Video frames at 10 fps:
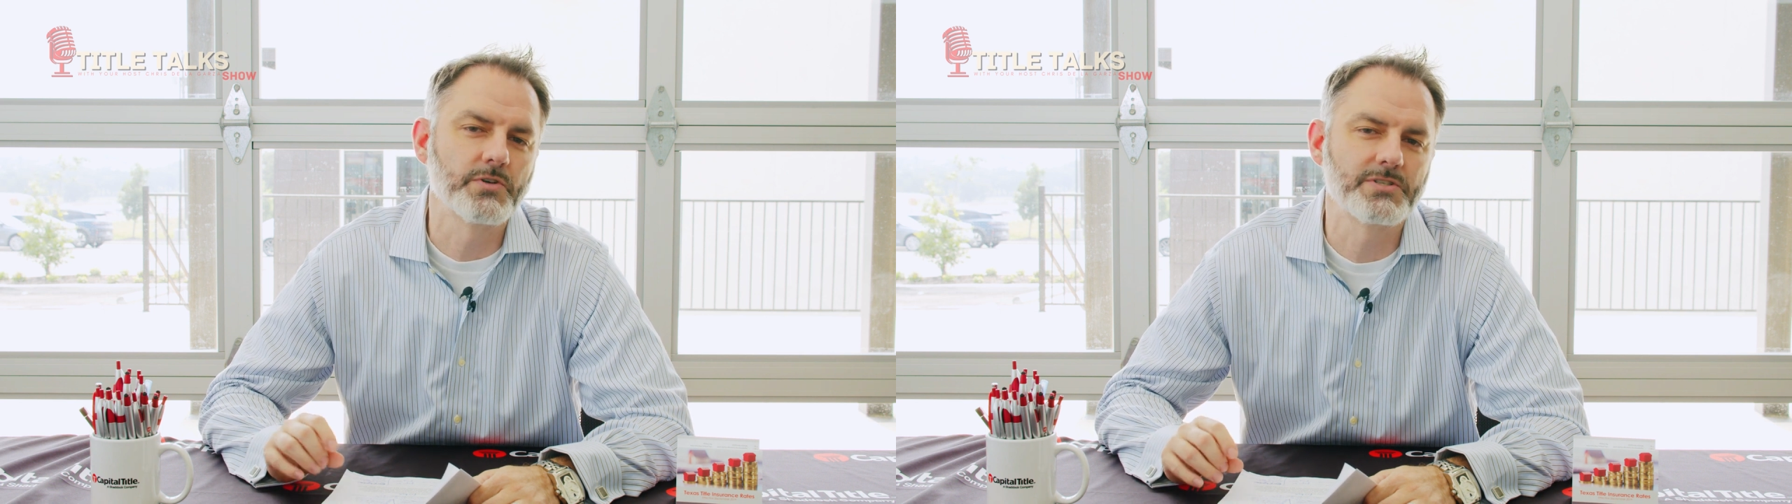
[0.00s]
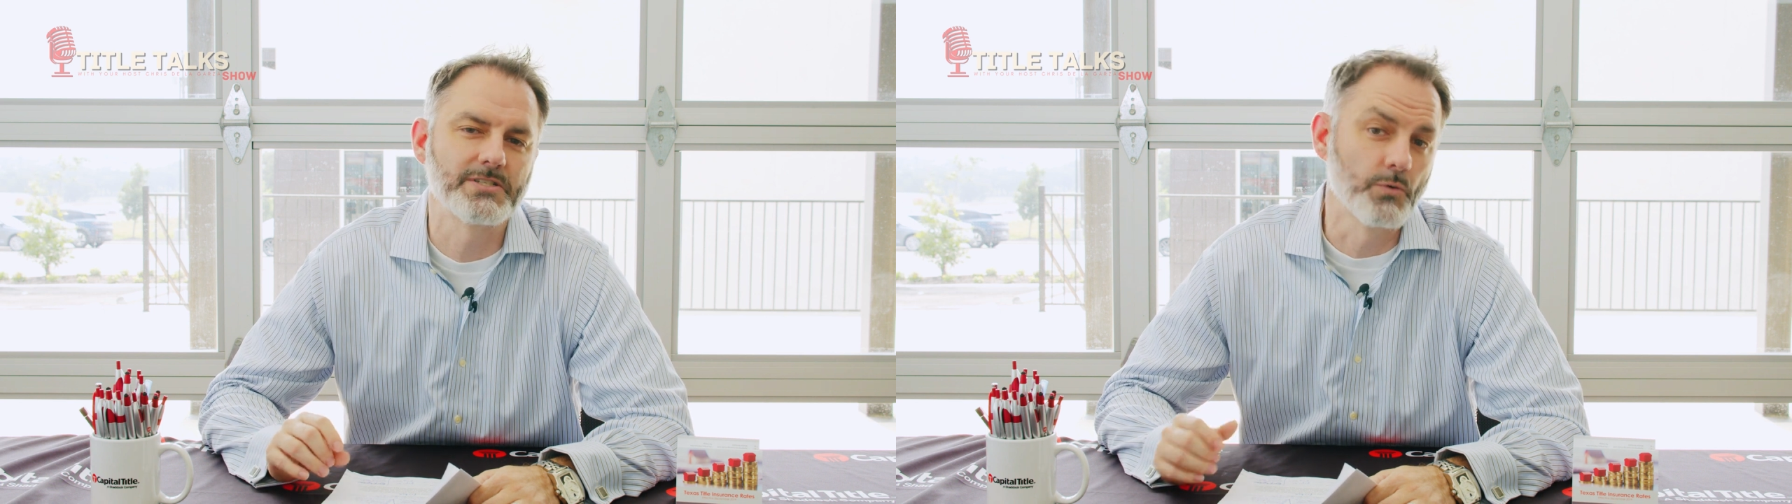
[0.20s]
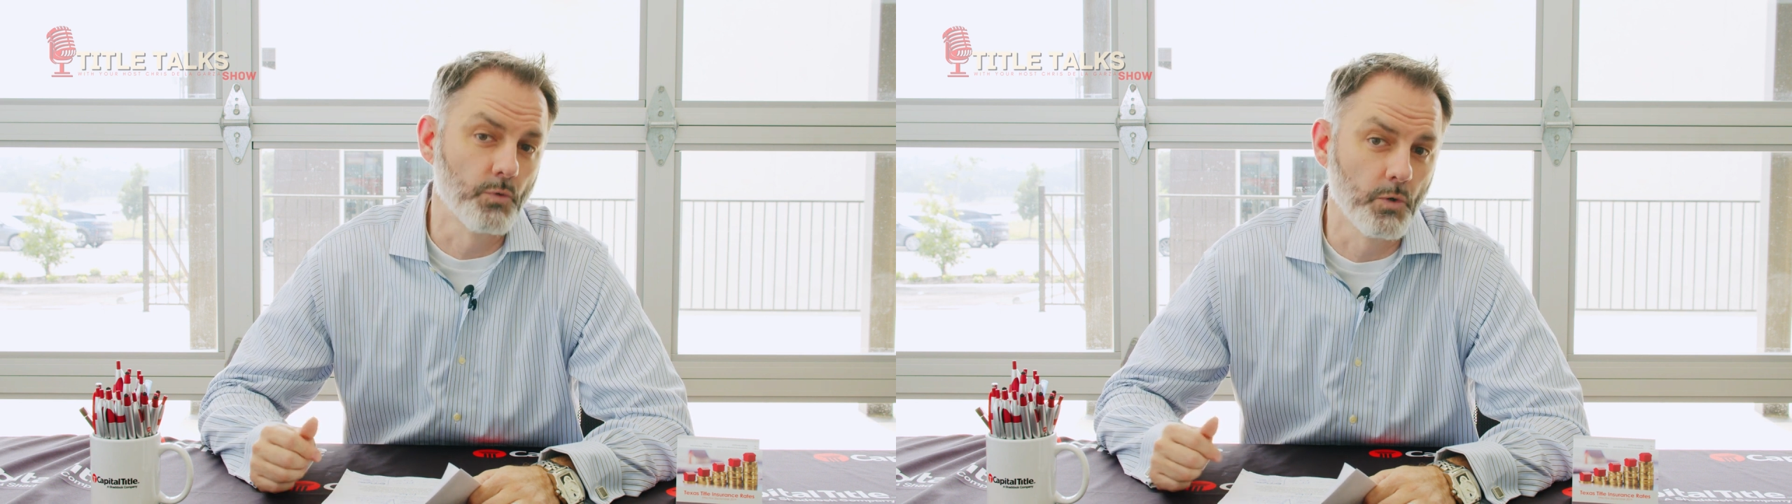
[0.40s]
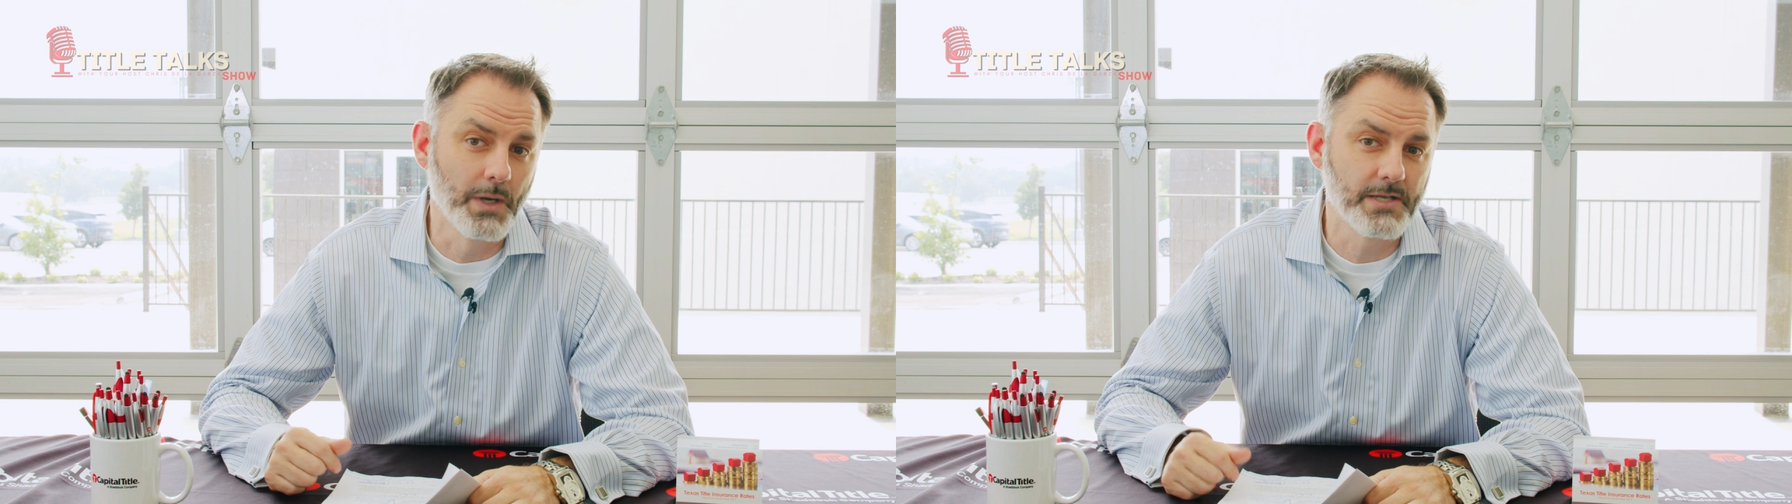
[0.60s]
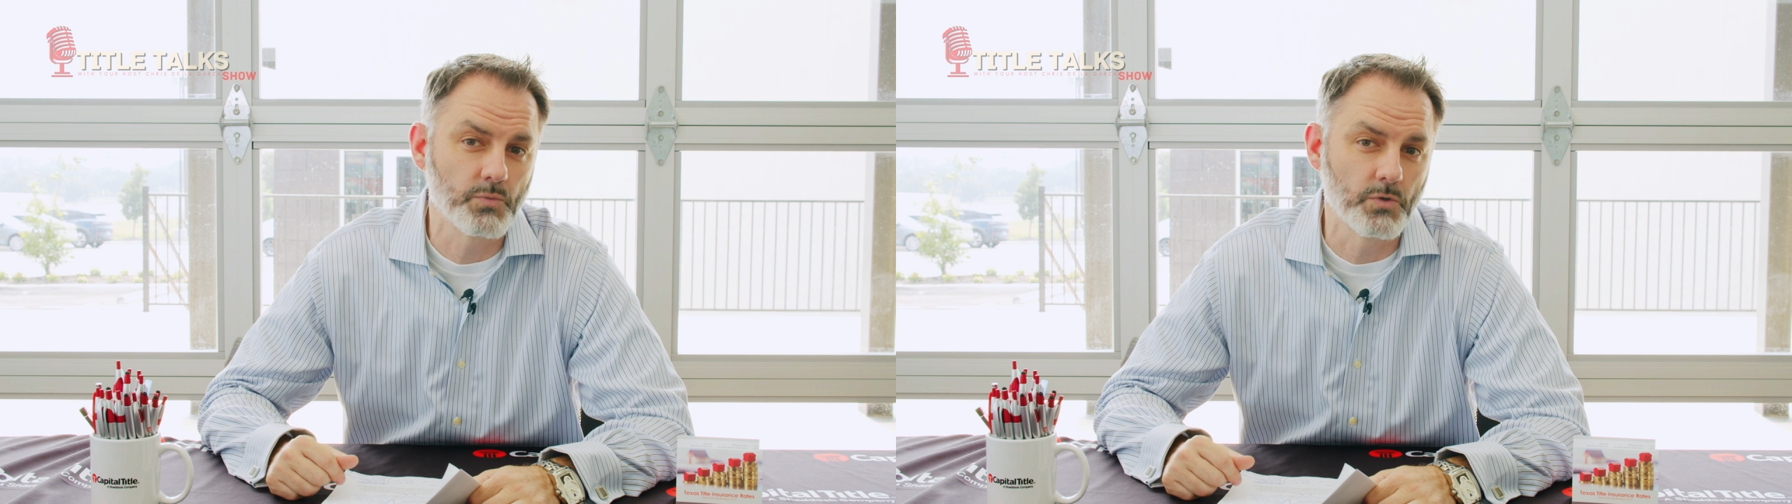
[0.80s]
versus a
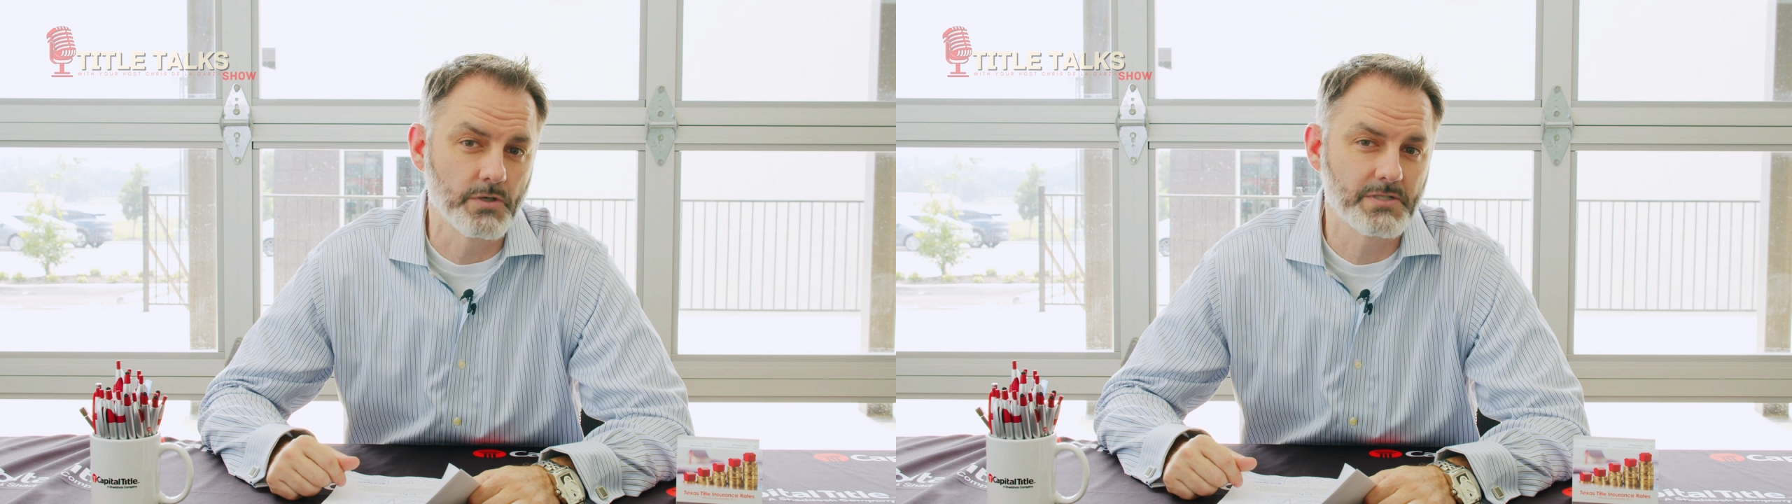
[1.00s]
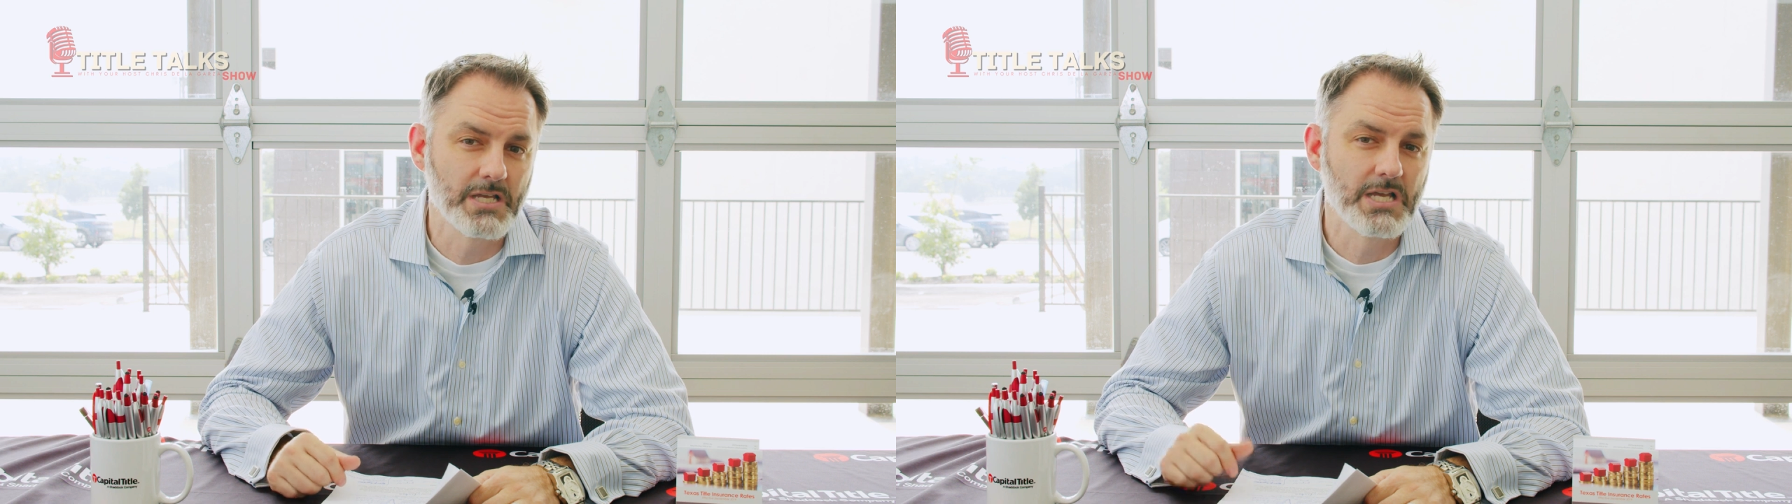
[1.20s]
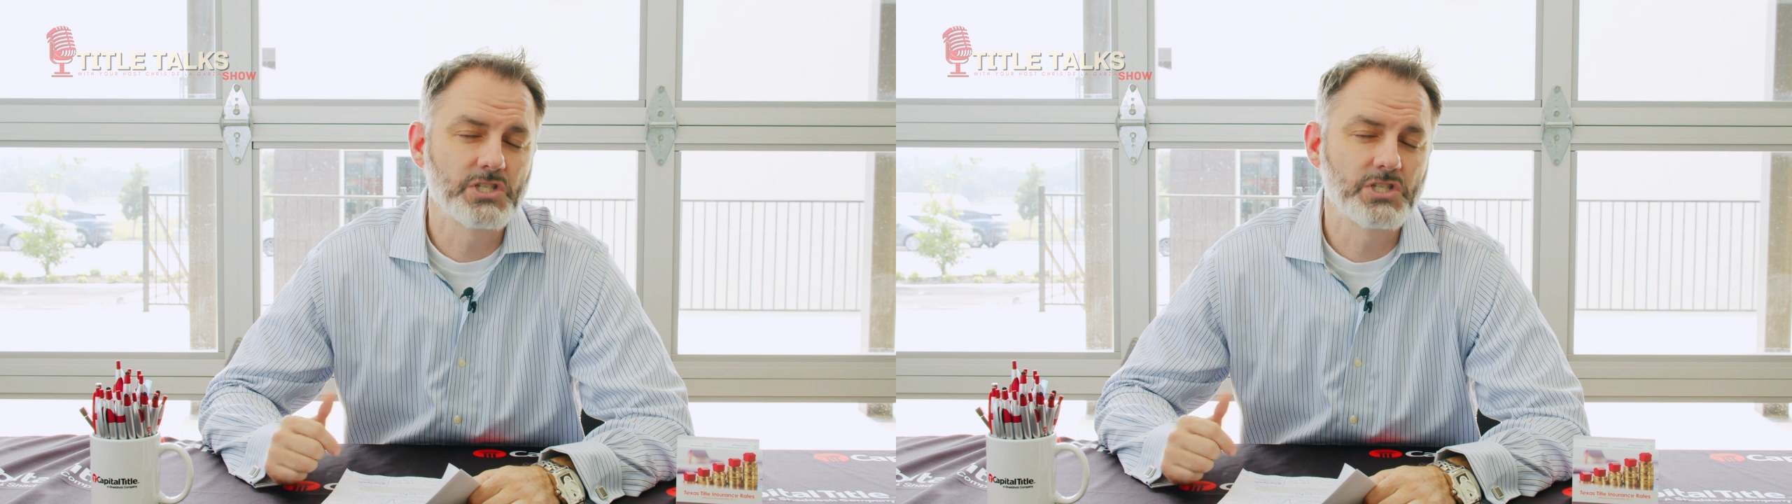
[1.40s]
robot's words.